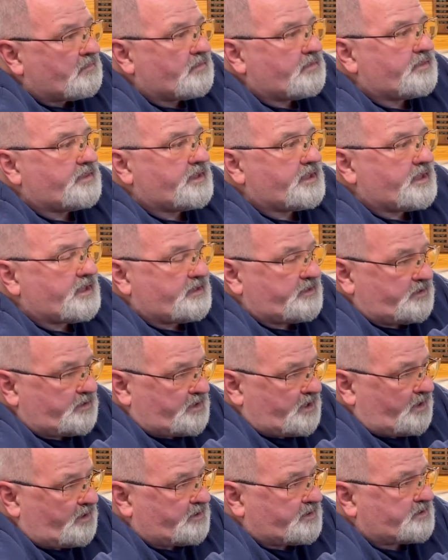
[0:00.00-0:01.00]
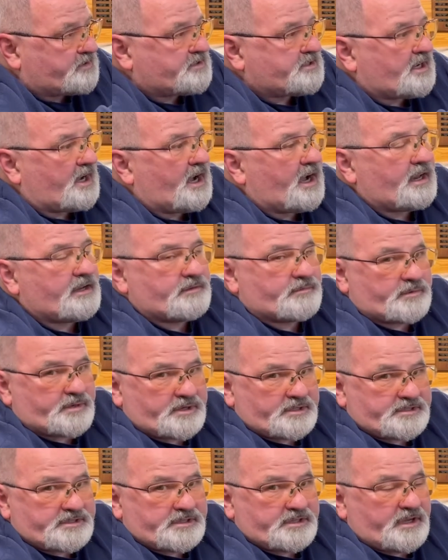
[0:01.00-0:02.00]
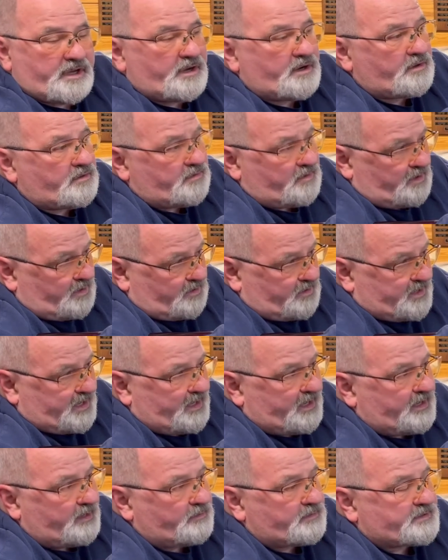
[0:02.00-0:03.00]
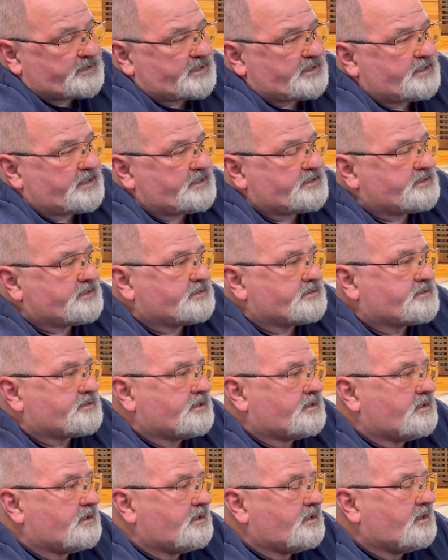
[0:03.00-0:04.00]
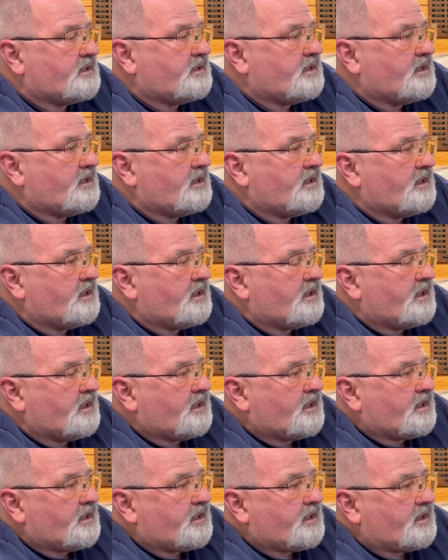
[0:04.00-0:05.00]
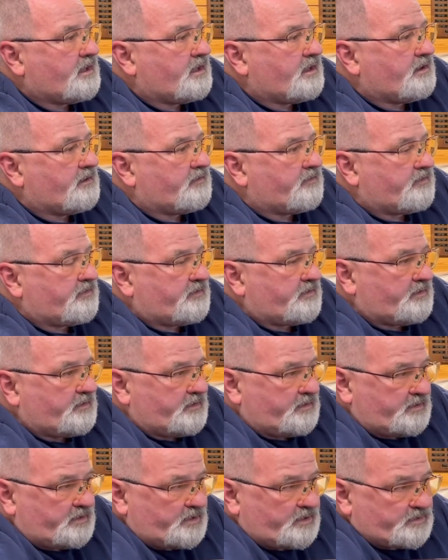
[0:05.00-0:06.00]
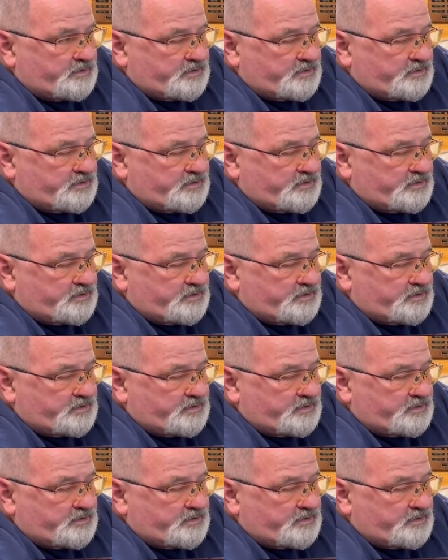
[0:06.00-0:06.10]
then you call your shot where it should go. Okay, it was conditions. If you